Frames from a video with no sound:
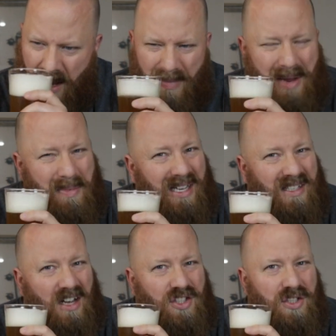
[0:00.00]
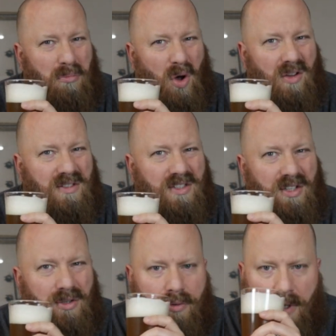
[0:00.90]
Maybe a touch of malt
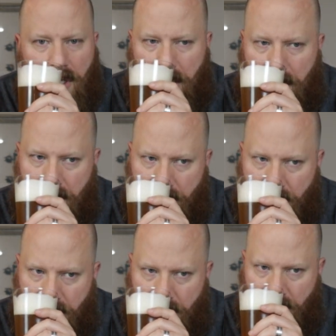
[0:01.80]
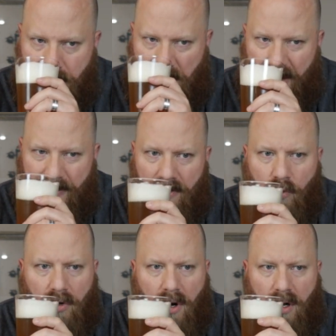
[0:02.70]
too. I
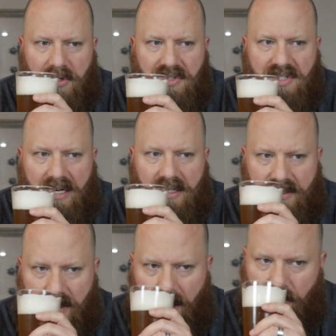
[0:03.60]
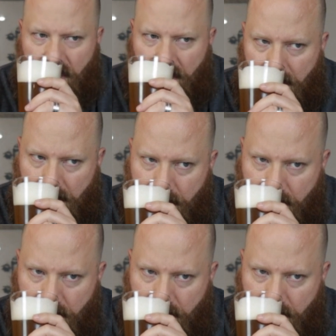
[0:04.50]
mean, we're almost at a double